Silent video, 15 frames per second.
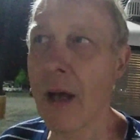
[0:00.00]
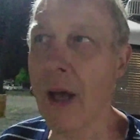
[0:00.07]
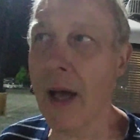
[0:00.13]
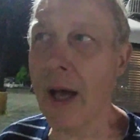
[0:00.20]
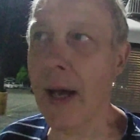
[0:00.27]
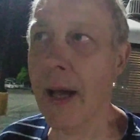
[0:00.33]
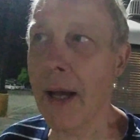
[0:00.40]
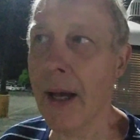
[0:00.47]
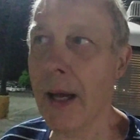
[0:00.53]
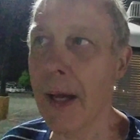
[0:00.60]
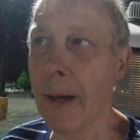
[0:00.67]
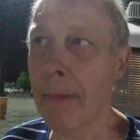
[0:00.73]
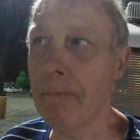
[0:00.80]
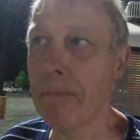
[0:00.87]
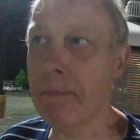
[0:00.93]

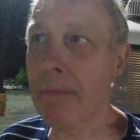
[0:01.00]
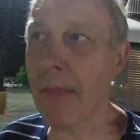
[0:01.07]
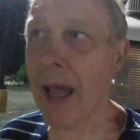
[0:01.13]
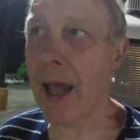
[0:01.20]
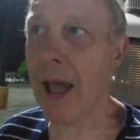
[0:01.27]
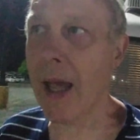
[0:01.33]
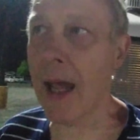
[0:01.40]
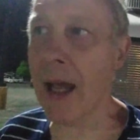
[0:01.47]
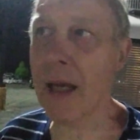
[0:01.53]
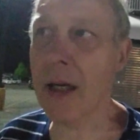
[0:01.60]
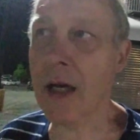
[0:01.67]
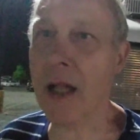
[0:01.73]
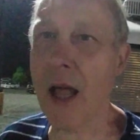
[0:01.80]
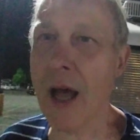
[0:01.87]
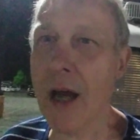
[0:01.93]
um, 8
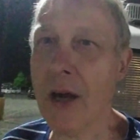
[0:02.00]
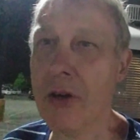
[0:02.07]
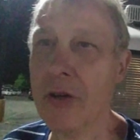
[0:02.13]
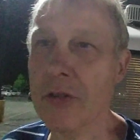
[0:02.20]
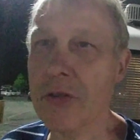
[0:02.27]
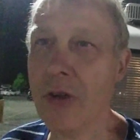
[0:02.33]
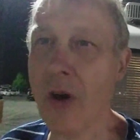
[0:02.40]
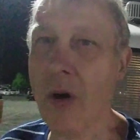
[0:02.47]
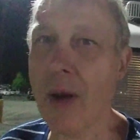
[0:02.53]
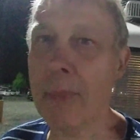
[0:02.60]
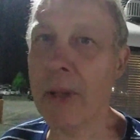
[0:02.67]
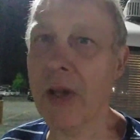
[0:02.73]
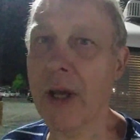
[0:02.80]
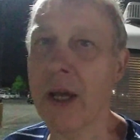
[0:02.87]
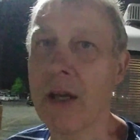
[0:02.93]
o'clock or so, I
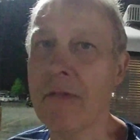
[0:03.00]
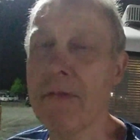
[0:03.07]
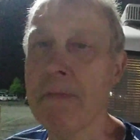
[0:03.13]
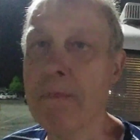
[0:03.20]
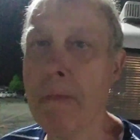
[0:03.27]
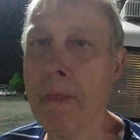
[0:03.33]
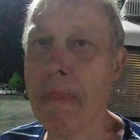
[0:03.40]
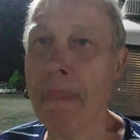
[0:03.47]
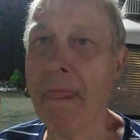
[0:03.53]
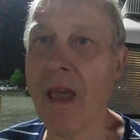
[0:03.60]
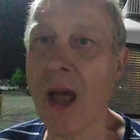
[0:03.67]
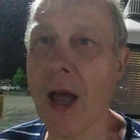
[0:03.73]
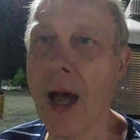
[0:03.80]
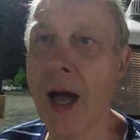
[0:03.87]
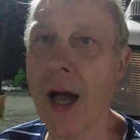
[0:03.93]
believe.
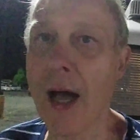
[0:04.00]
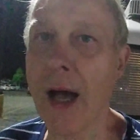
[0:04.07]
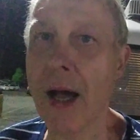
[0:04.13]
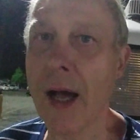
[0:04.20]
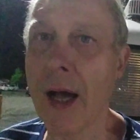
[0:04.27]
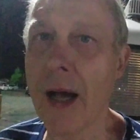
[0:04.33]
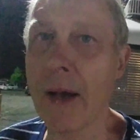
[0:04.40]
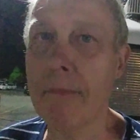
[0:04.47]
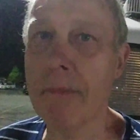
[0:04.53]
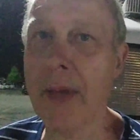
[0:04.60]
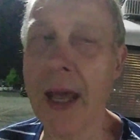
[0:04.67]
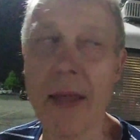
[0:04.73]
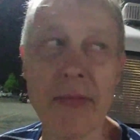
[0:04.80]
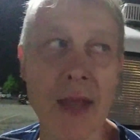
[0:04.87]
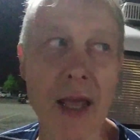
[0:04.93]
Uh,
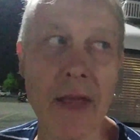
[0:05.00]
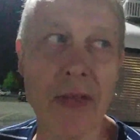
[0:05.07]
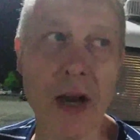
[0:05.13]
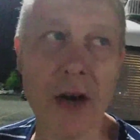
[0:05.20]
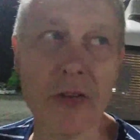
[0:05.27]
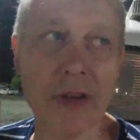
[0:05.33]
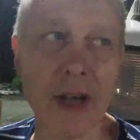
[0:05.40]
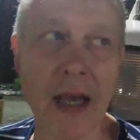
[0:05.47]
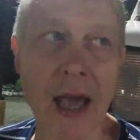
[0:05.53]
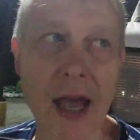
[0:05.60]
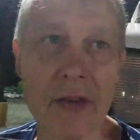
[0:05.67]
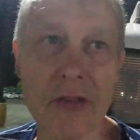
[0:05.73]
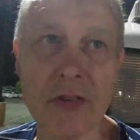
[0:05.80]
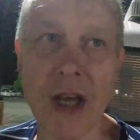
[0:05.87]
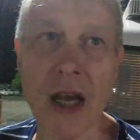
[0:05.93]
and then there's a
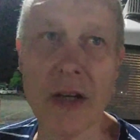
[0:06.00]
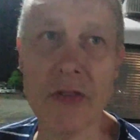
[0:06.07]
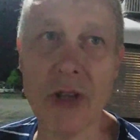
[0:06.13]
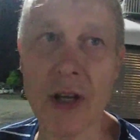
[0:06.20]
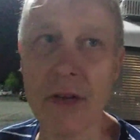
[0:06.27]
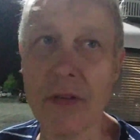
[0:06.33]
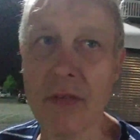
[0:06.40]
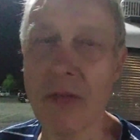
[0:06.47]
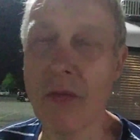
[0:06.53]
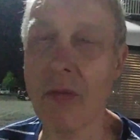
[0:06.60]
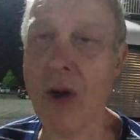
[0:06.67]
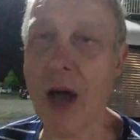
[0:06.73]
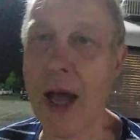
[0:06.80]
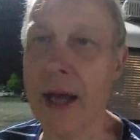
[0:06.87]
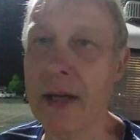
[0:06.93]
gas station
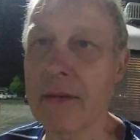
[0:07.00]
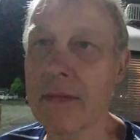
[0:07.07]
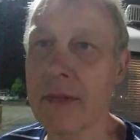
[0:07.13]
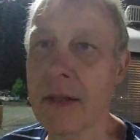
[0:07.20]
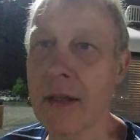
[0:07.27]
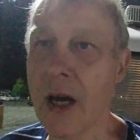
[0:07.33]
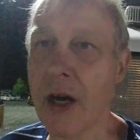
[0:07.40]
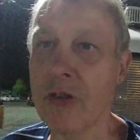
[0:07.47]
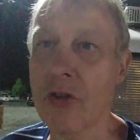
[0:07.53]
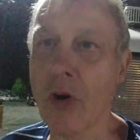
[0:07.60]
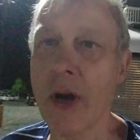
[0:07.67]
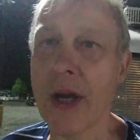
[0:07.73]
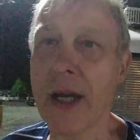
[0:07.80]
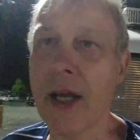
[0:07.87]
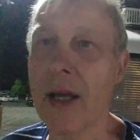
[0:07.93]
right
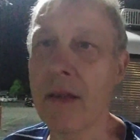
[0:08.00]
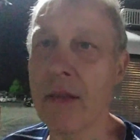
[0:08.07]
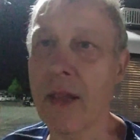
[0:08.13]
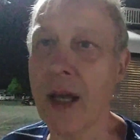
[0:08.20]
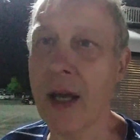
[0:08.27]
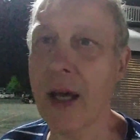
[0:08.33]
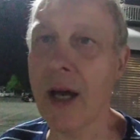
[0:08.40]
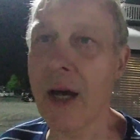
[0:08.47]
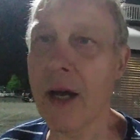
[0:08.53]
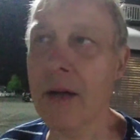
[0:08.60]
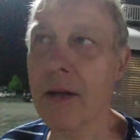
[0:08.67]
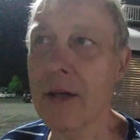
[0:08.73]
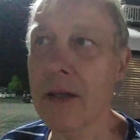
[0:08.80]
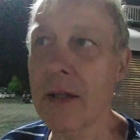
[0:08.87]
adjoining the uh,